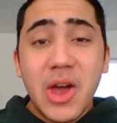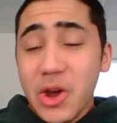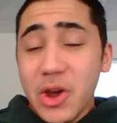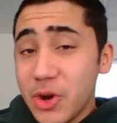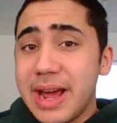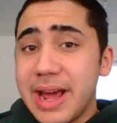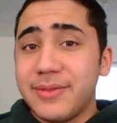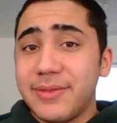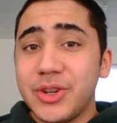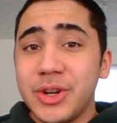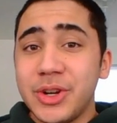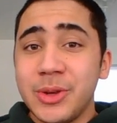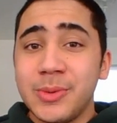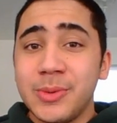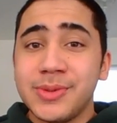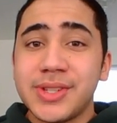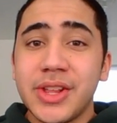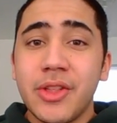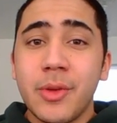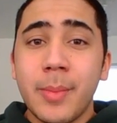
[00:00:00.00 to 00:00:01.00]
Good
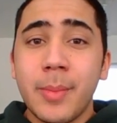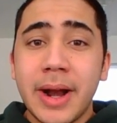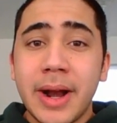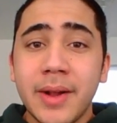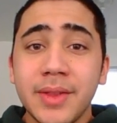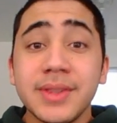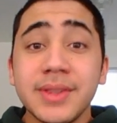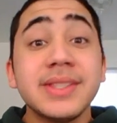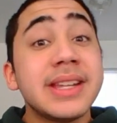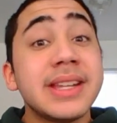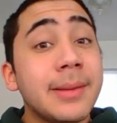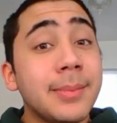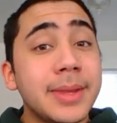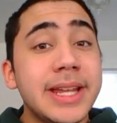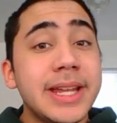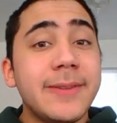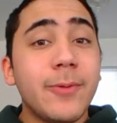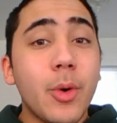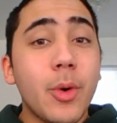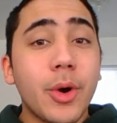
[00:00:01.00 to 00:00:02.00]
afternoon, Southern Maryland, and I'm
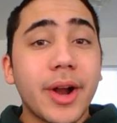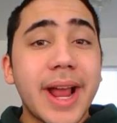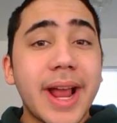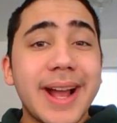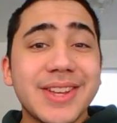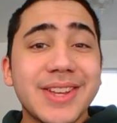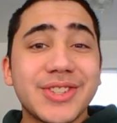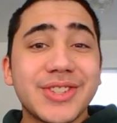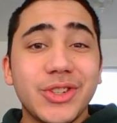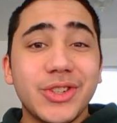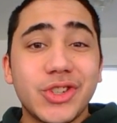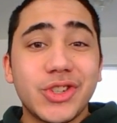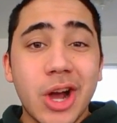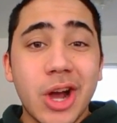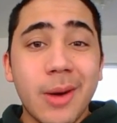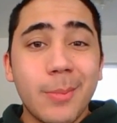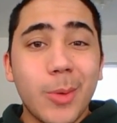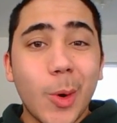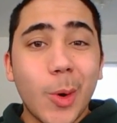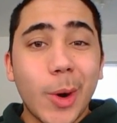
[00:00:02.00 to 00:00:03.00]
lead forecaster
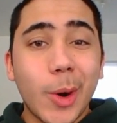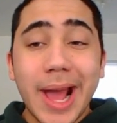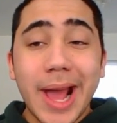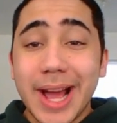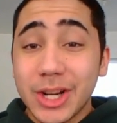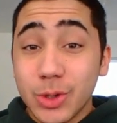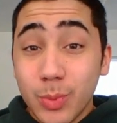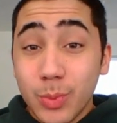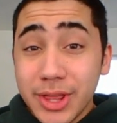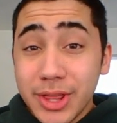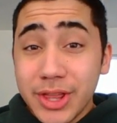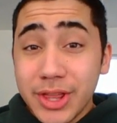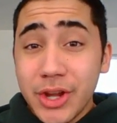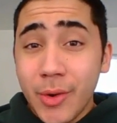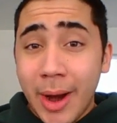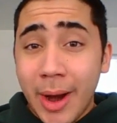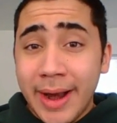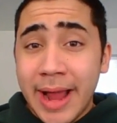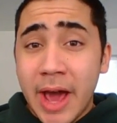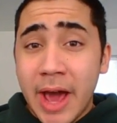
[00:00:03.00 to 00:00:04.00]
John Bordash with
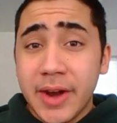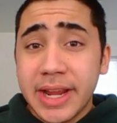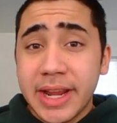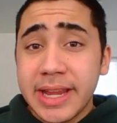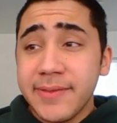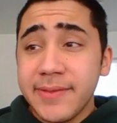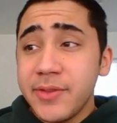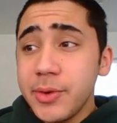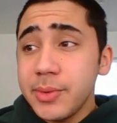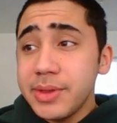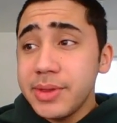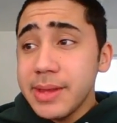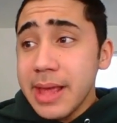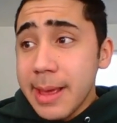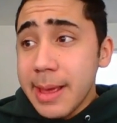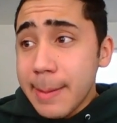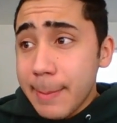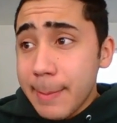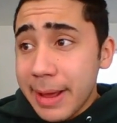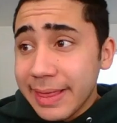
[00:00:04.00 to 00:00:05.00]
you right now to give you
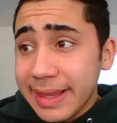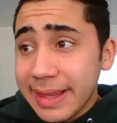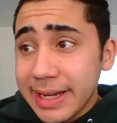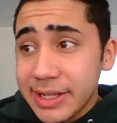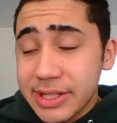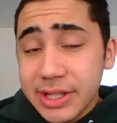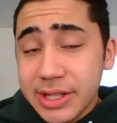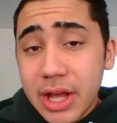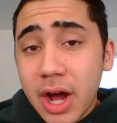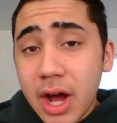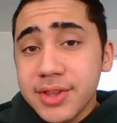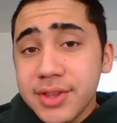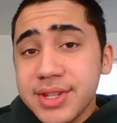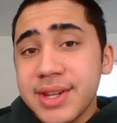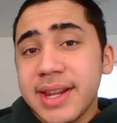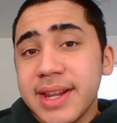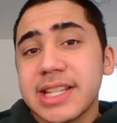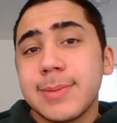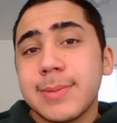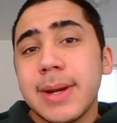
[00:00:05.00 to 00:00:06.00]
my latest
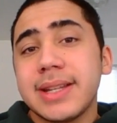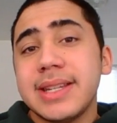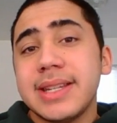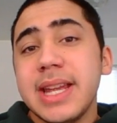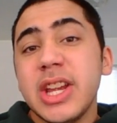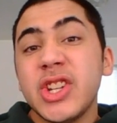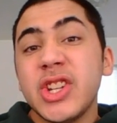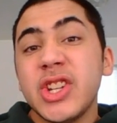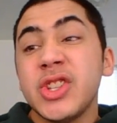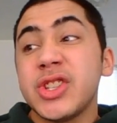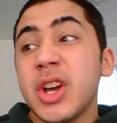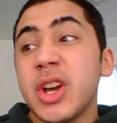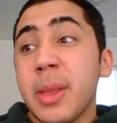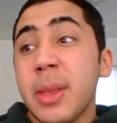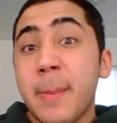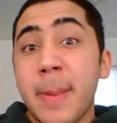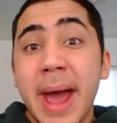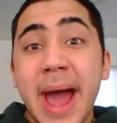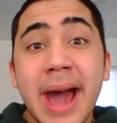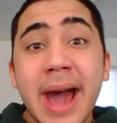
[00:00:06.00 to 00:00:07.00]
thoughts and expectations on
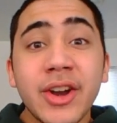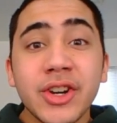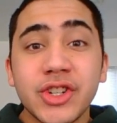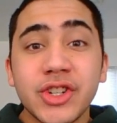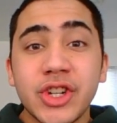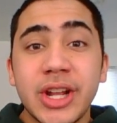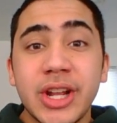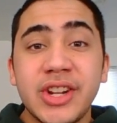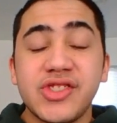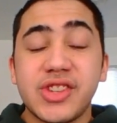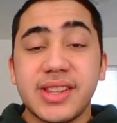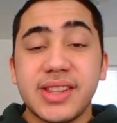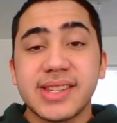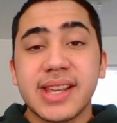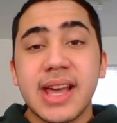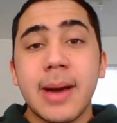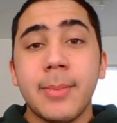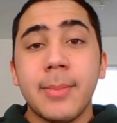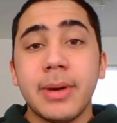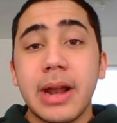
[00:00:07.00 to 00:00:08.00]
the pattern change
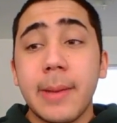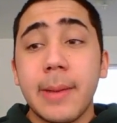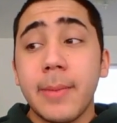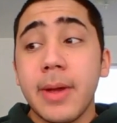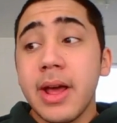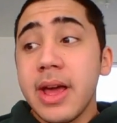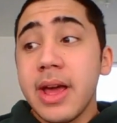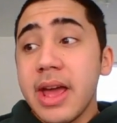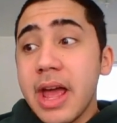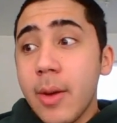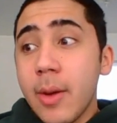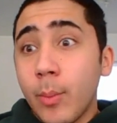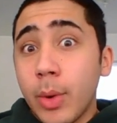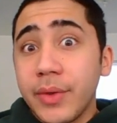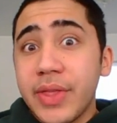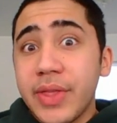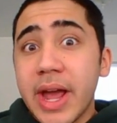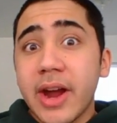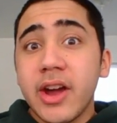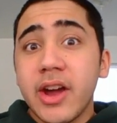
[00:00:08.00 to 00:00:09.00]
that's coming up and
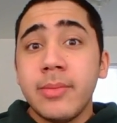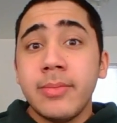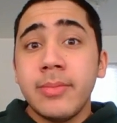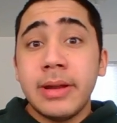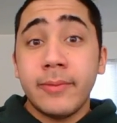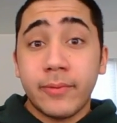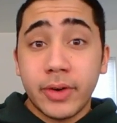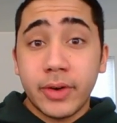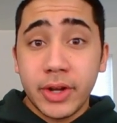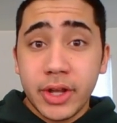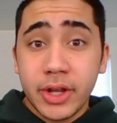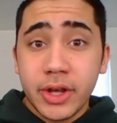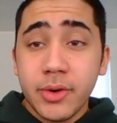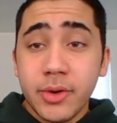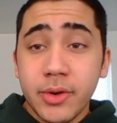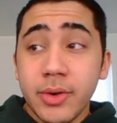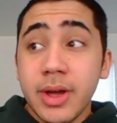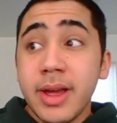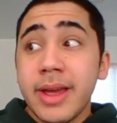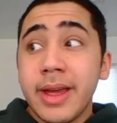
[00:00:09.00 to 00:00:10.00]
what that could mean for
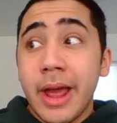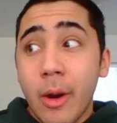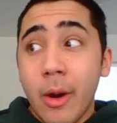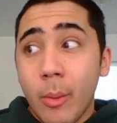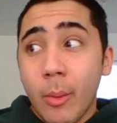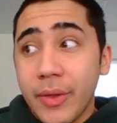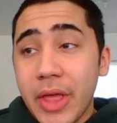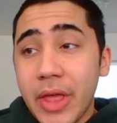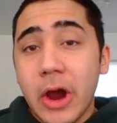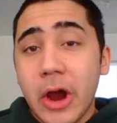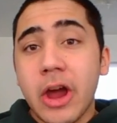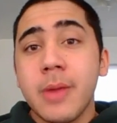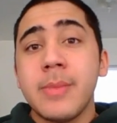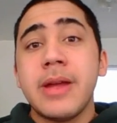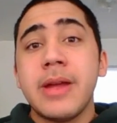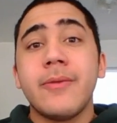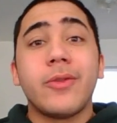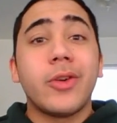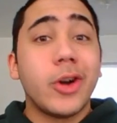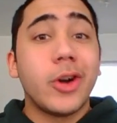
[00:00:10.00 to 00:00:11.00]
you and what that could
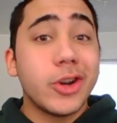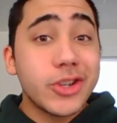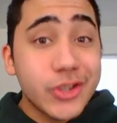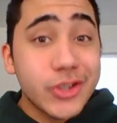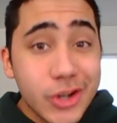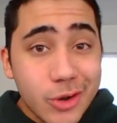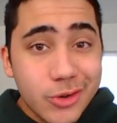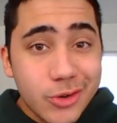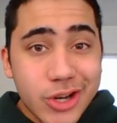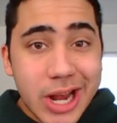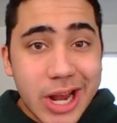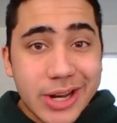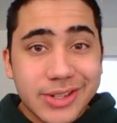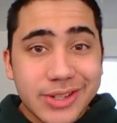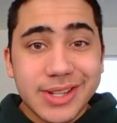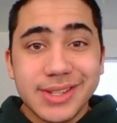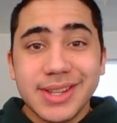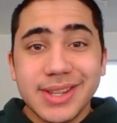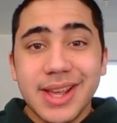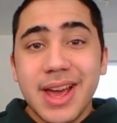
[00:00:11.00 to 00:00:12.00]
mean for our snow
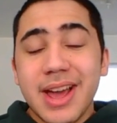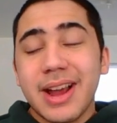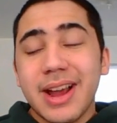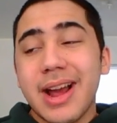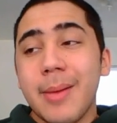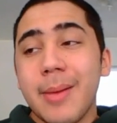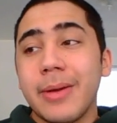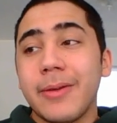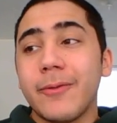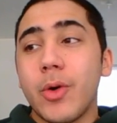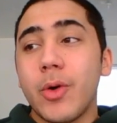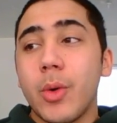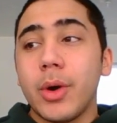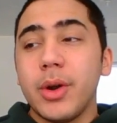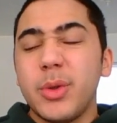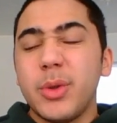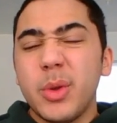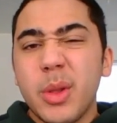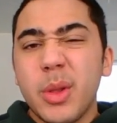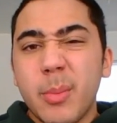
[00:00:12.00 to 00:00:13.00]
chances coming
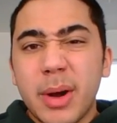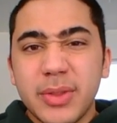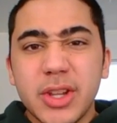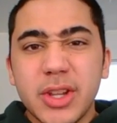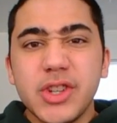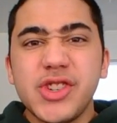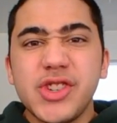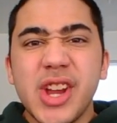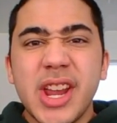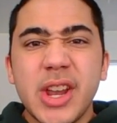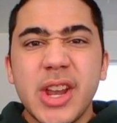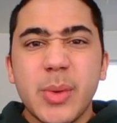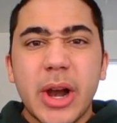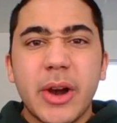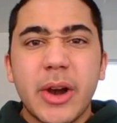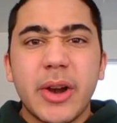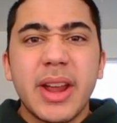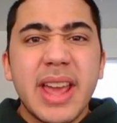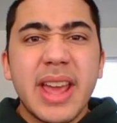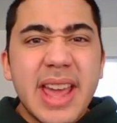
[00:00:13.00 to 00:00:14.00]
forward through the month of
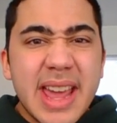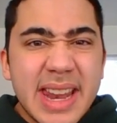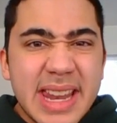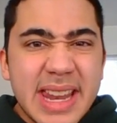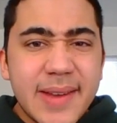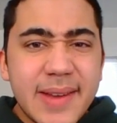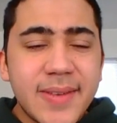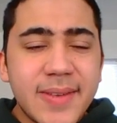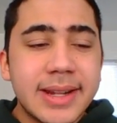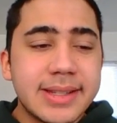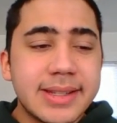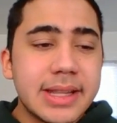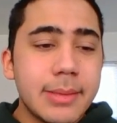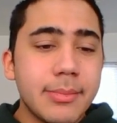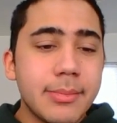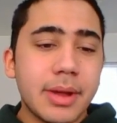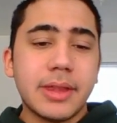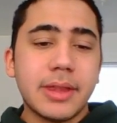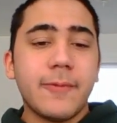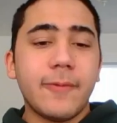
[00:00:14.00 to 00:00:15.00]
January and even into the
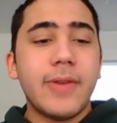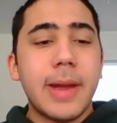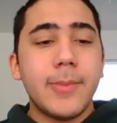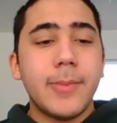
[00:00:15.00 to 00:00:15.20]
month of